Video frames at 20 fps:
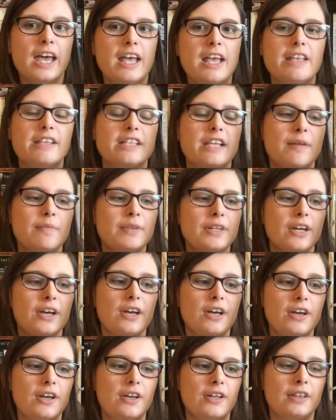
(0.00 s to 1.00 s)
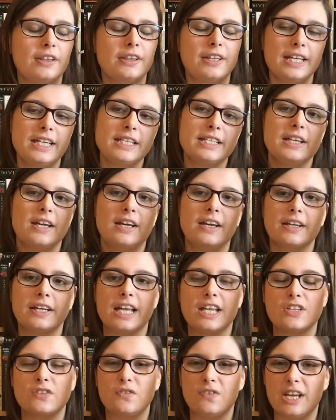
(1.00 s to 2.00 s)
except her litter
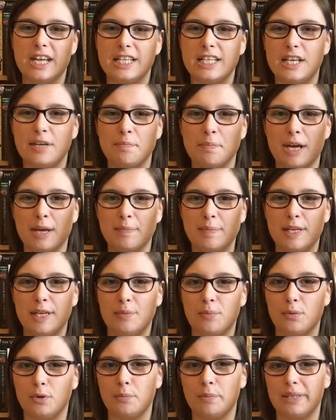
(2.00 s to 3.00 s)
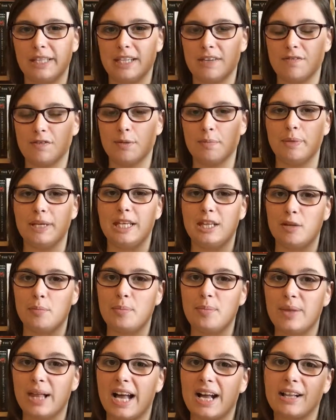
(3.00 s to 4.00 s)
gets raided by people believed to be in the
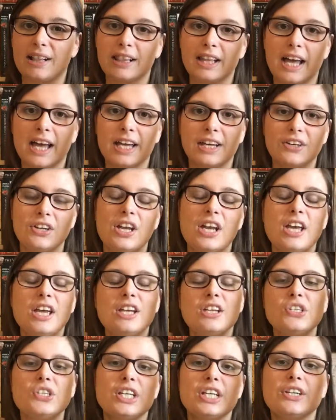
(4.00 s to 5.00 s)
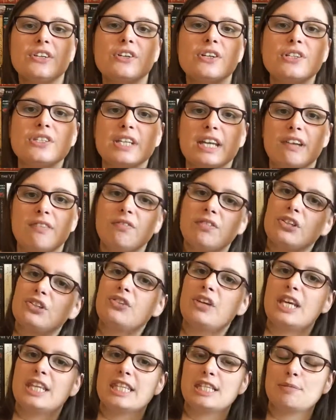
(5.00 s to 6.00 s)
Black Clan. She goes to
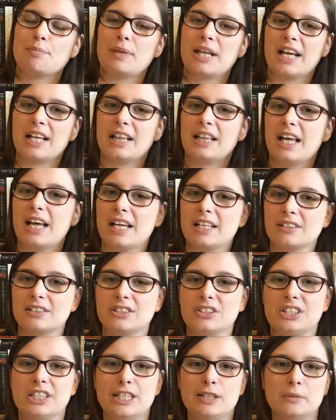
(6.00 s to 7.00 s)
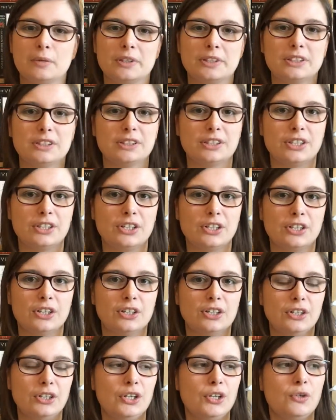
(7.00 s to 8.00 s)
infiltrate this Black Clan because she wants to
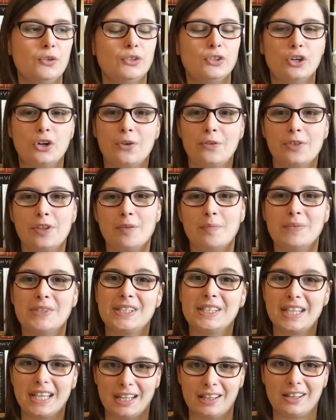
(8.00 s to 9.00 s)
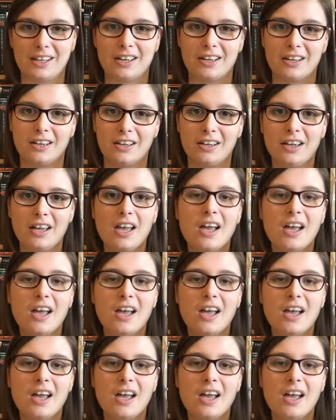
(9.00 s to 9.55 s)
know who told them to kill her.